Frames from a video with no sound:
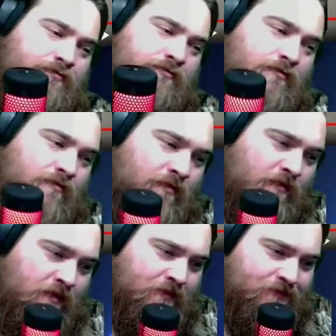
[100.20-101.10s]

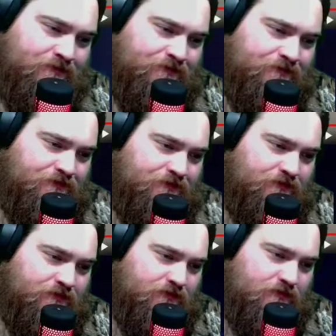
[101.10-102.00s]

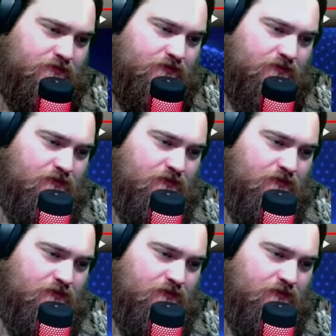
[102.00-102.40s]
No one is speaking in this clip.